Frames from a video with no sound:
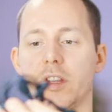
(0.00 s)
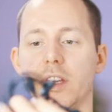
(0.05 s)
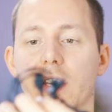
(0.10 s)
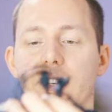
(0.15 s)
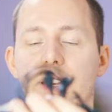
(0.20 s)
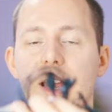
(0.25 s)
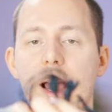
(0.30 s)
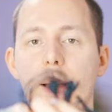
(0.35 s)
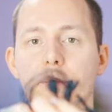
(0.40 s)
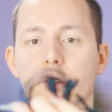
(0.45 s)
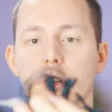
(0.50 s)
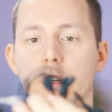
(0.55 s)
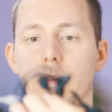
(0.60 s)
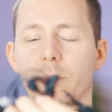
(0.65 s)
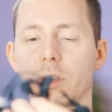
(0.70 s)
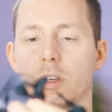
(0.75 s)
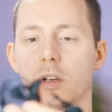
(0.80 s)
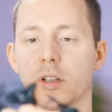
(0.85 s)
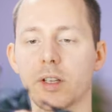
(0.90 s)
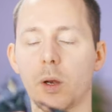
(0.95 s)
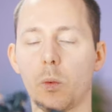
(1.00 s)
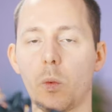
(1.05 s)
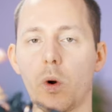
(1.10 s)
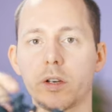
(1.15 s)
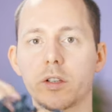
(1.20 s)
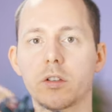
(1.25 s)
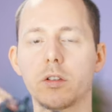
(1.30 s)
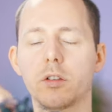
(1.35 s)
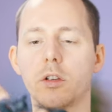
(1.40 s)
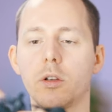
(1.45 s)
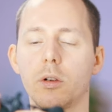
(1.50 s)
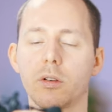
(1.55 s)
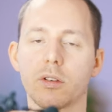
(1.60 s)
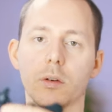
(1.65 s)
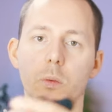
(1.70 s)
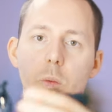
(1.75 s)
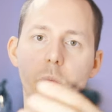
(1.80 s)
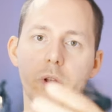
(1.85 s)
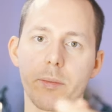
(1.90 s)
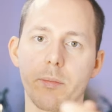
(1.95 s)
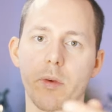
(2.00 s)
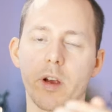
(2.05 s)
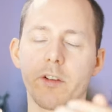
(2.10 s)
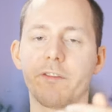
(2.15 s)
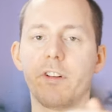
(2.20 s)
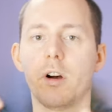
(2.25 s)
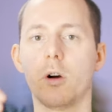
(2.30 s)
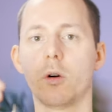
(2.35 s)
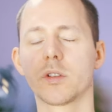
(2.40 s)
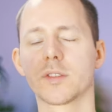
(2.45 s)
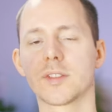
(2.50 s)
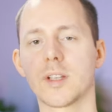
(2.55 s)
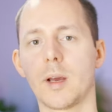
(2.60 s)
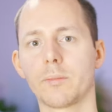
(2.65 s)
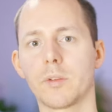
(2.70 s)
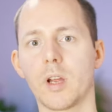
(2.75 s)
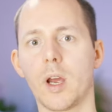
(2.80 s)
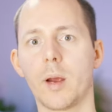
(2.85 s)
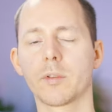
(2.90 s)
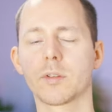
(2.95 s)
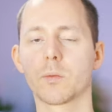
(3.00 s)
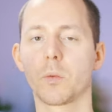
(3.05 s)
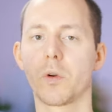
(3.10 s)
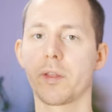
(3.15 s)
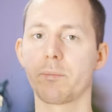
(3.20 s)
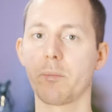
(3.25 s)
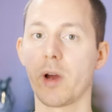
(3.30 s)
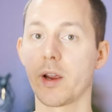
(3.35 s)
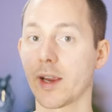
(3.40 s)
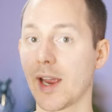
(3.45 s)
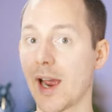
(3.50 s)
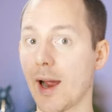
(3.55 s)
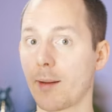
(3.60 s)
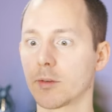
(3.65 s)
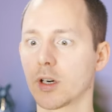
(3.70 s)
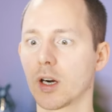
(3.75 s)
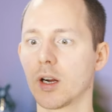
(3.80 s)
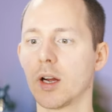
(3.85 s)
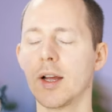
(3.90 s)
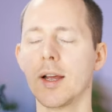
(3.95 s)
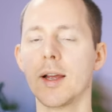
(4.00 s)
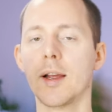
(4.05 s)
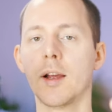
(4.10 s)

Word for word: adapter because I want to use it with my phone, sometimes with my camera.